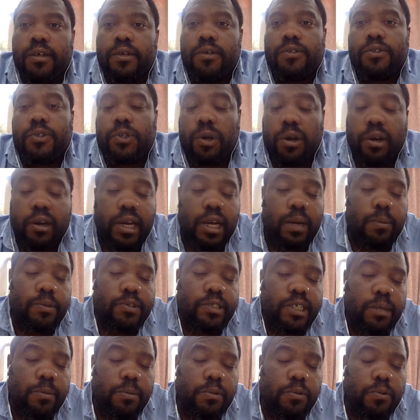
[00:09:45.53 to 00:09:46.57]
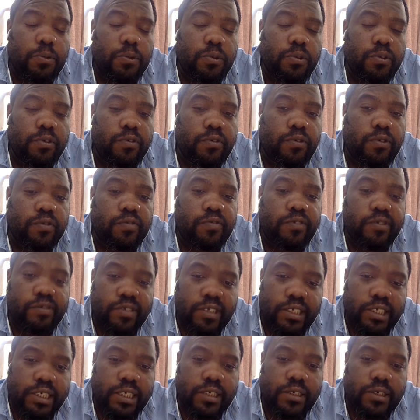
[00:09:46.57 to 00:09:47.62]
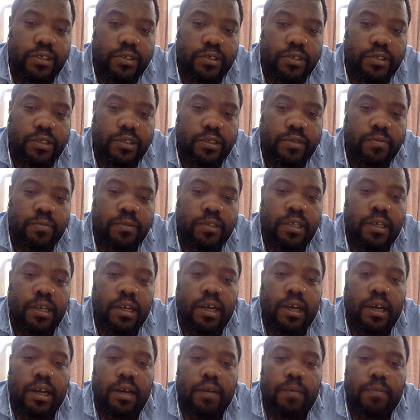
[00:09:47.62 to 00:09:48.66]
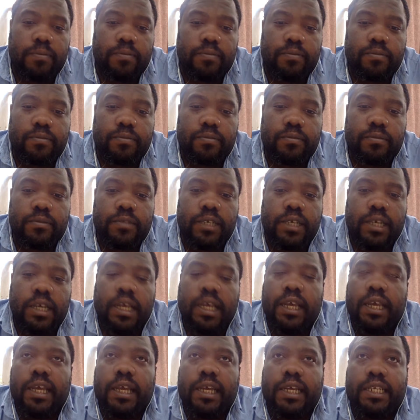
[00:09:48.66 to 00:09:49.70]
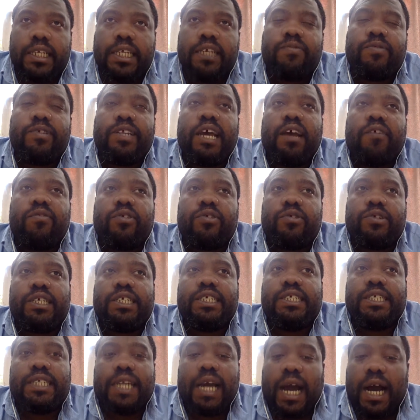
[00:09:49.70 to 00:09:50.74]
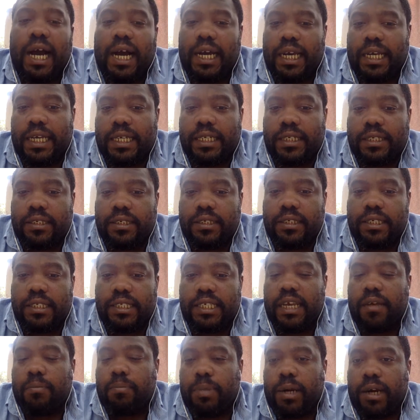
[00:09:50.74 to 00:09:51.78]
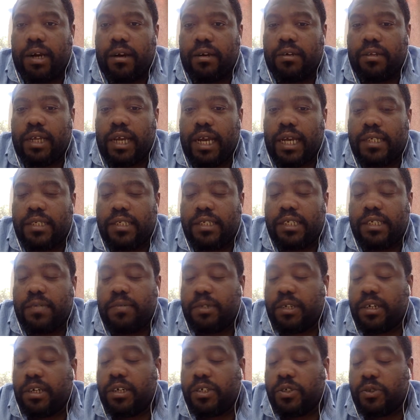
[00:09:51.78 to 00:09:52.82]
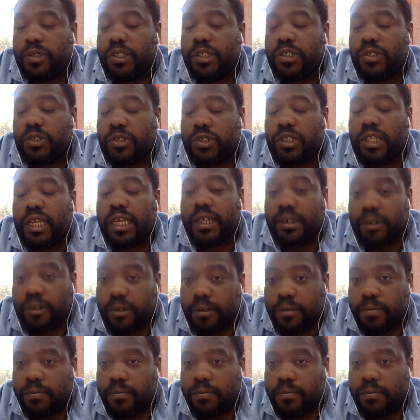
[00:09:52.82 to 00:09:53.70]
Sargon was able to rule for 50 years, um, and even after he died, his empire lasted even 100 years later.